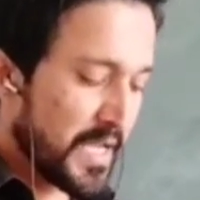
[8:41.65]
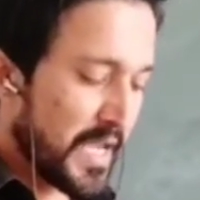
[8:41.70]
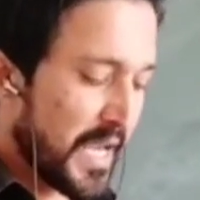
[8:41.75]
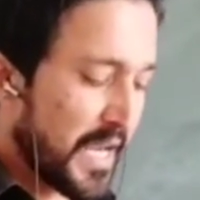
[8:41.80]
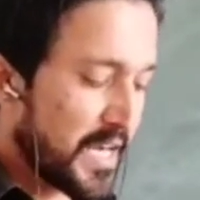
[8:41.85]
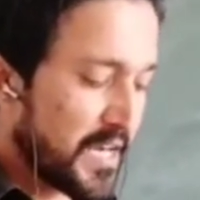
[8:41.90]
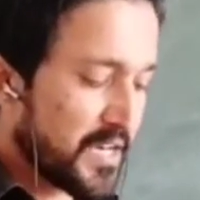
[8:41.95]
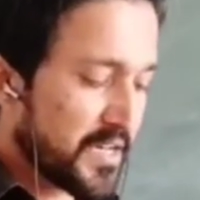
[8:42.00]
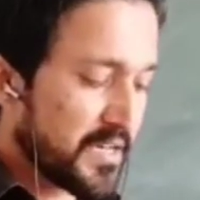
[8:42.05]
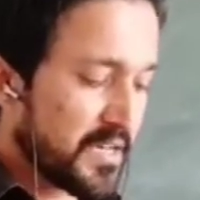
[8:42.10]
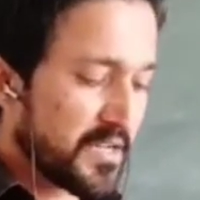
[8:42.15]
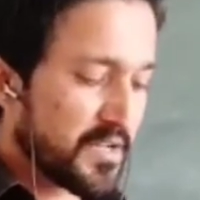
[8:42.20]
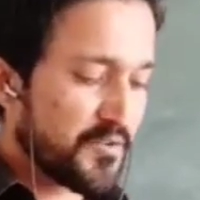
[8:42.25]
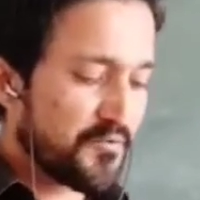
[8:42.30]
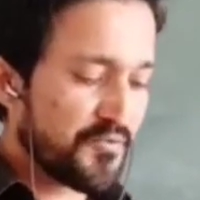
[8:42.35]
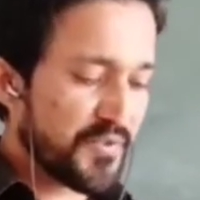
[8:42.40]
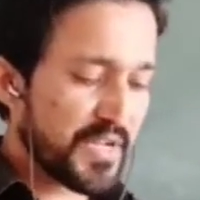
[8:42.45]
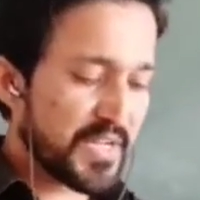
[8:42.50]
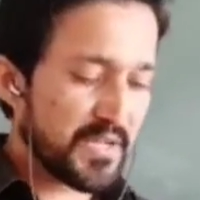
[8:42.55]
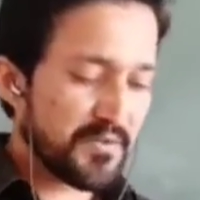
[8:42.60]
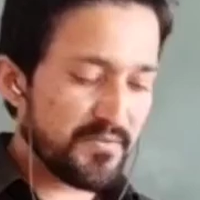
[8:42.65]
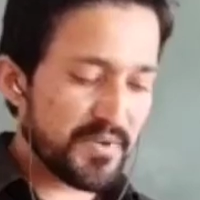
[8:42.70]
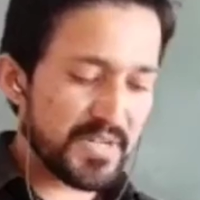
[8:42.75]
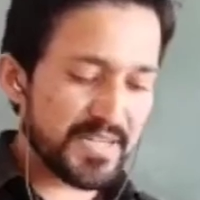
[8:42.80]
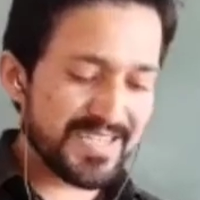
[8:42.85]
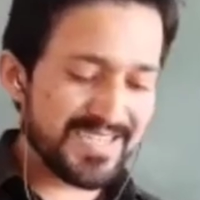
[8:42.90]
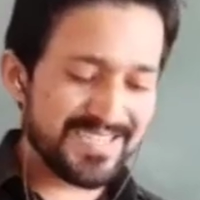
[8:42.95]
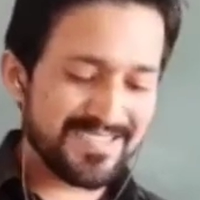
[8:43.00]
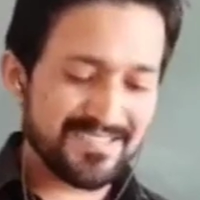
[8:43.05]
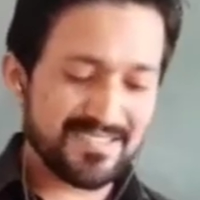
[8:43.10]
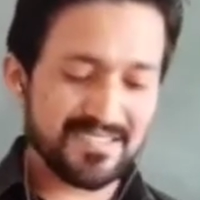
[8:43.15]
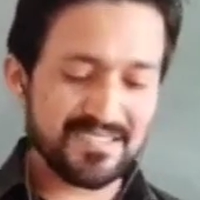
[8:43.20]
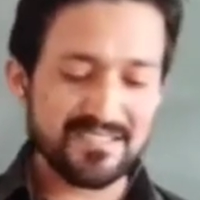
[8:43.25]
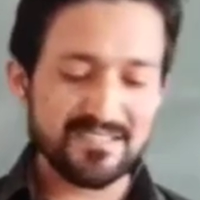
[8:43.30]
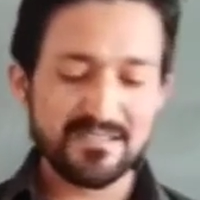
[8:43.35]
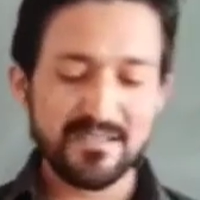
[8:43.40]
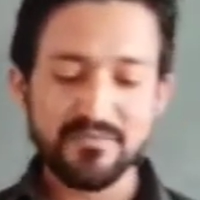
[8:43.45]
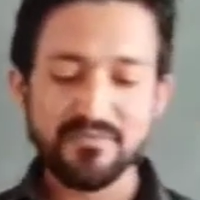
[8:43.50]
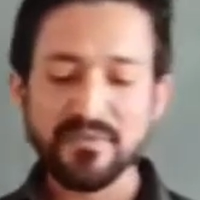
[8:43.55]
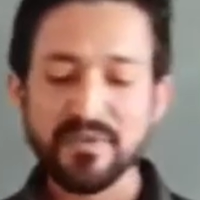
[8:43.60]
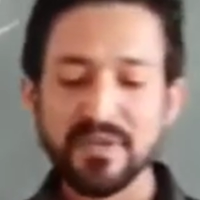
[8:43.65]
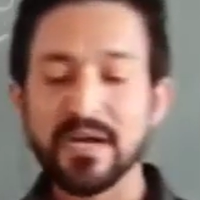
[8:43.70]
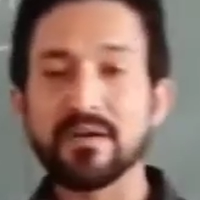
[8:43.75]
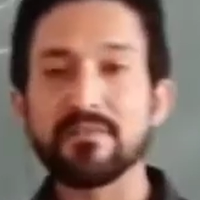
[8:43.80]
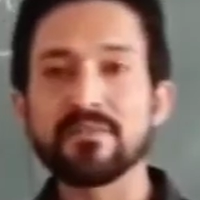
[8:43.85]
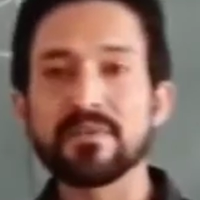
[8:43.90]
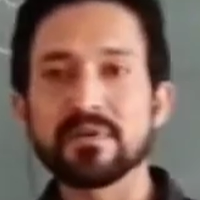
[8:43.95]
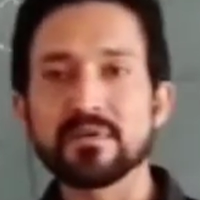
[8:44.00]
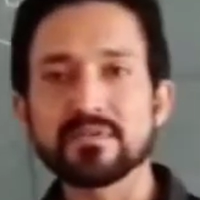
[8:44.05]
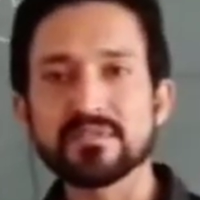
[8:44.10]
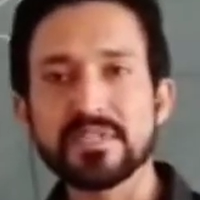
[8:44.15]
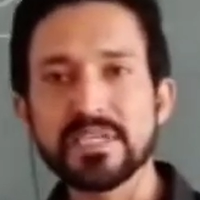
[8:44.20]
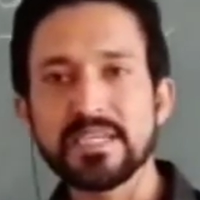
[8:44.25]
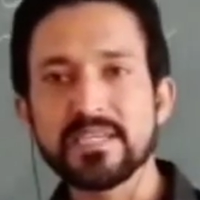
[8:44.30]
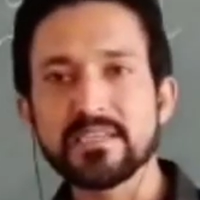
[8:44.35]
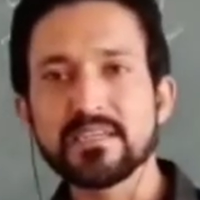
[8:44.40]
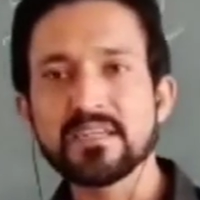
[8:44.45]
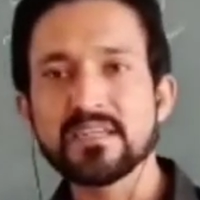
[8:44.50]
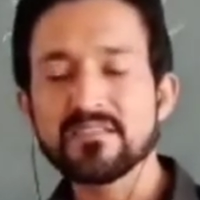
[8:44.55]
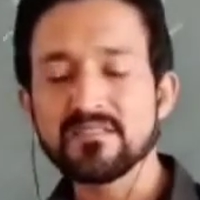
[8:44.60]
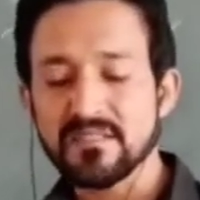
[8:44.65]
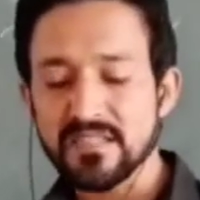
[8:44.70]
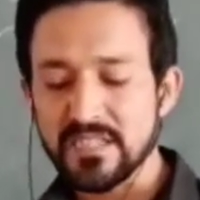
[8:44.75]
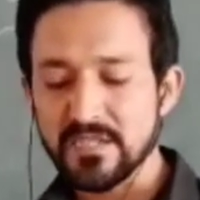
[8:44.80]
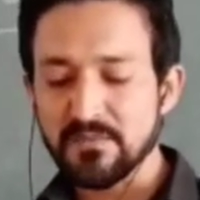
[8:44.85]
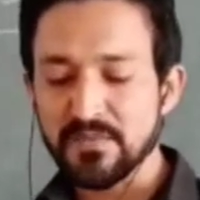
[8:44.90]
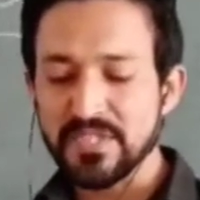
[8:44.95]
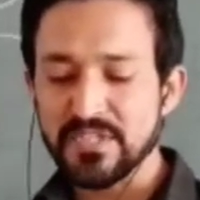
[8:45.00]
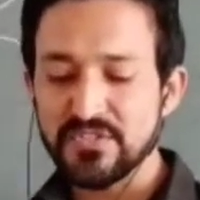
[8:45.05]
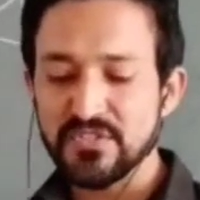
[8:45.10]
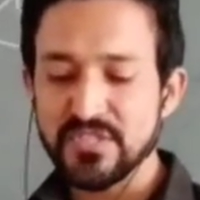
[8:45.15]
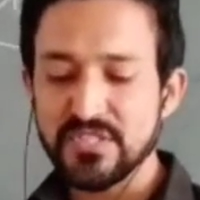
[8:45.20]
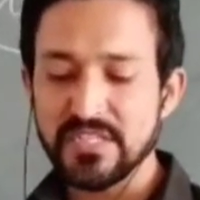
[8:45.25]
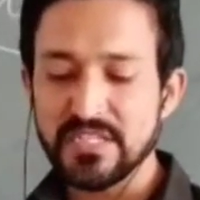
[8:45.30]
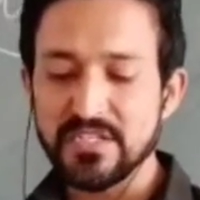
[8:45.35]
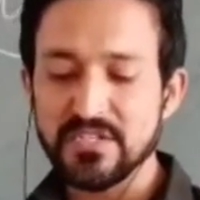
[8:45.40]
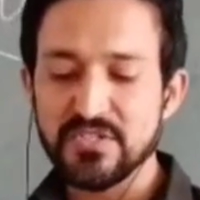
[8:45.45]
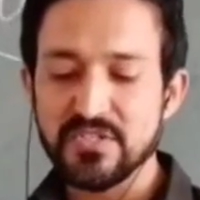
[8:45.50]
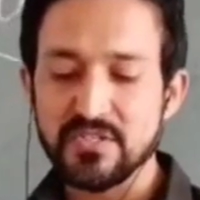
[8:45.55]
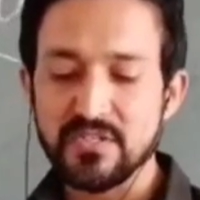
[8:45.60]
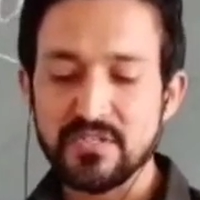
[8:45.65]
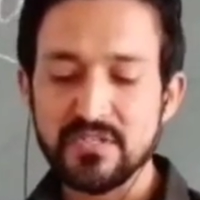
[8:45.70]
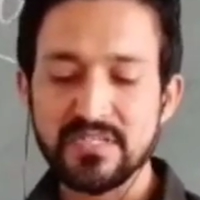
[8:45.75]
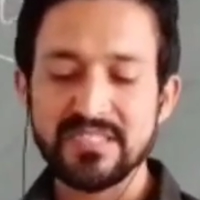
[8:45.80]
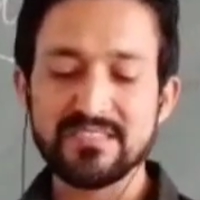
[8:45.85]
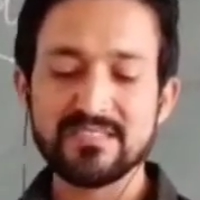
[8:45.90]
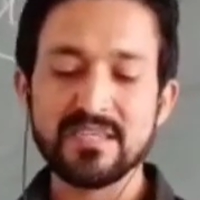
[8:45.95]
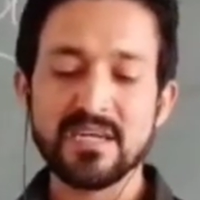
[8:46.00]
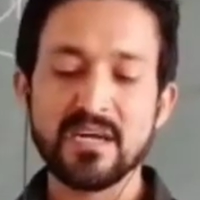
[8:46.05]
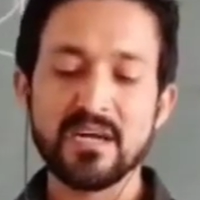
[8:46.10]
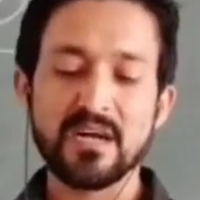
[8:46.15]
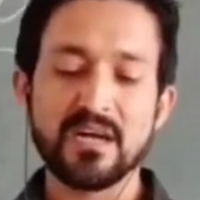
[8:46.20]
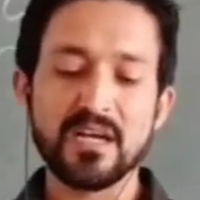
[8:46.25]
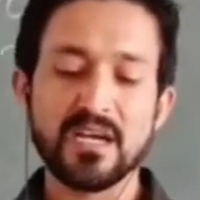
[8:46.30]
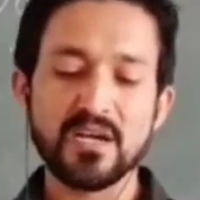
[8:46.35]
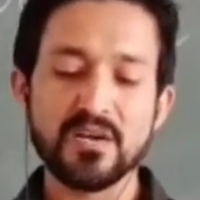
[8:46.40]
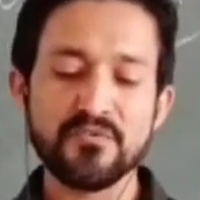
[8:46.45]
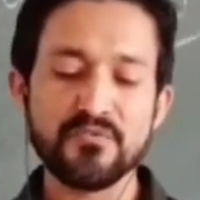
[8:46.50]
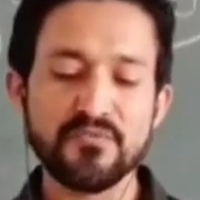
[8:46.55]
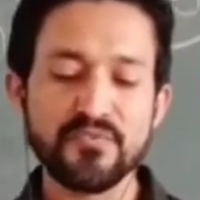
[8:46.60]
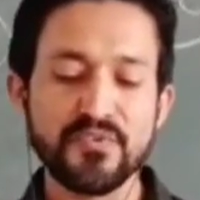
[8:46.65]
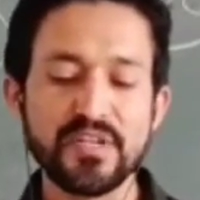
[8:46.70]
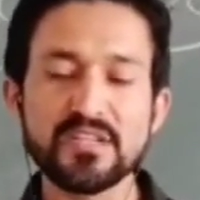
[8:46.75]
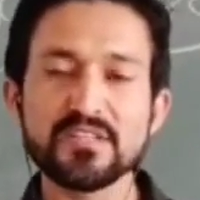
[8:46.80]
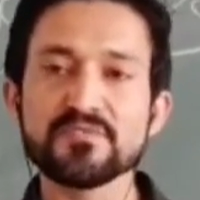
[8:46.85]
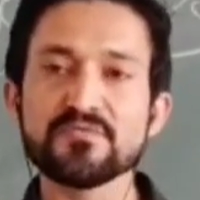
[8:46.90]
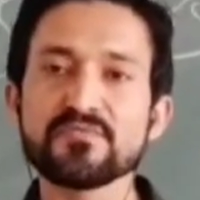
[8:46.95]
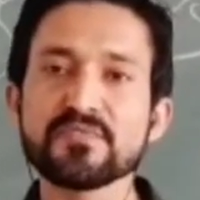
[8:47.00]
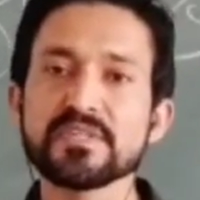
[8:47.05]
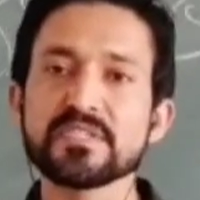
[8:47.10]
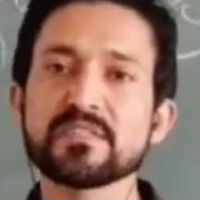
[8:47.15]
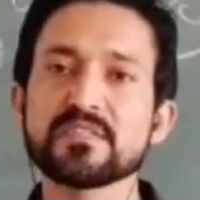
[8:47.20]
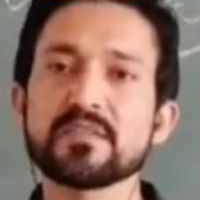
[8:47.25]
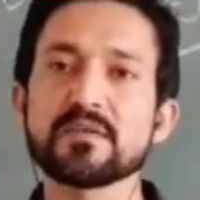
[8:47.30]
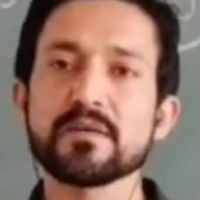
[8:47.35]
And whenever he sees the flowers in his imagination, his heart fills with